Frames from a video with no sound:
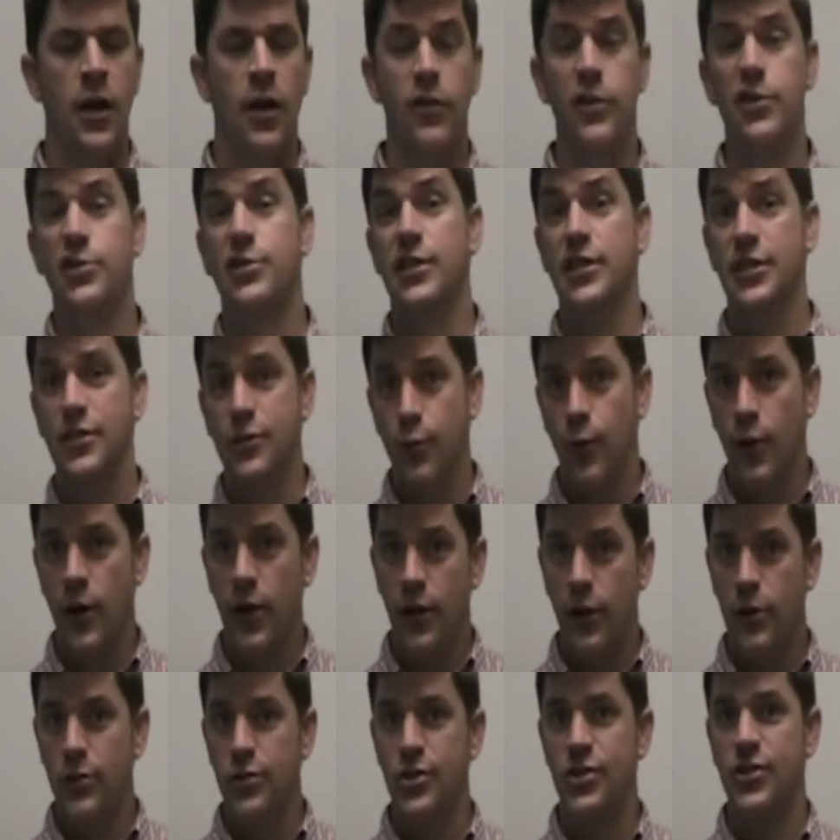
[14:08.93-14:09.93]
This is one of
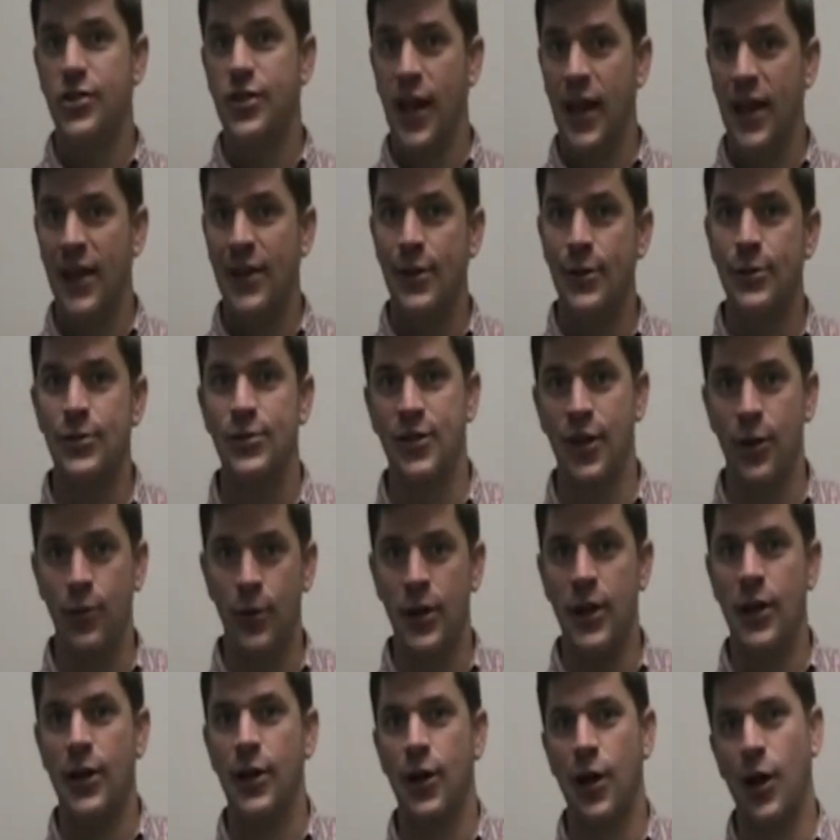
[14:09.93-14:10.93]
those standards that
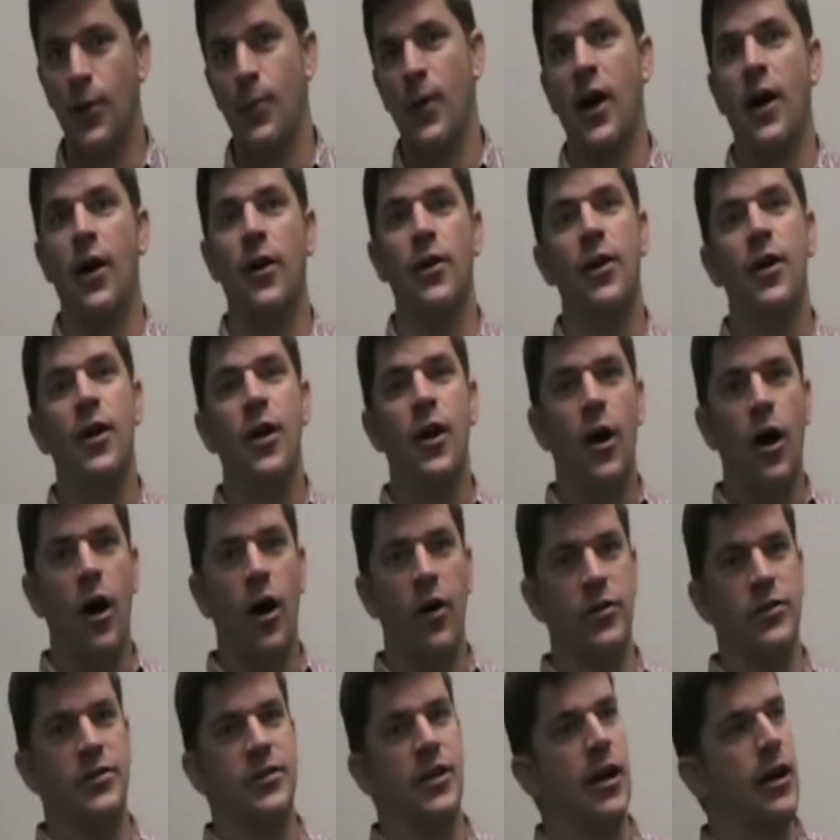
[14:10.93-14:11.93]
we hear about
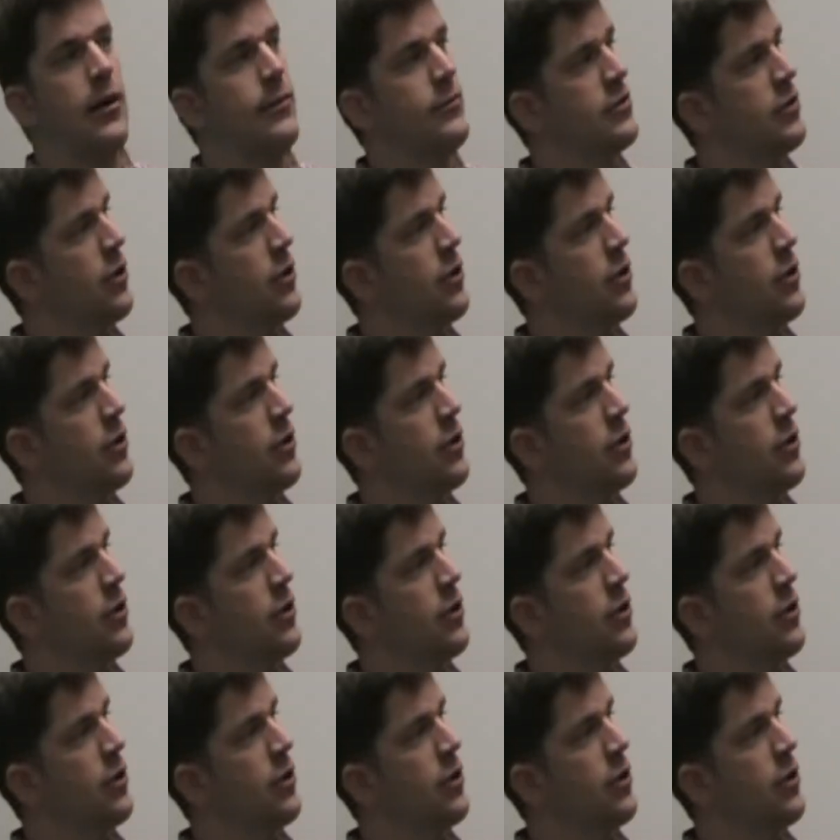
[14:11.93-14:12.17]
all the time.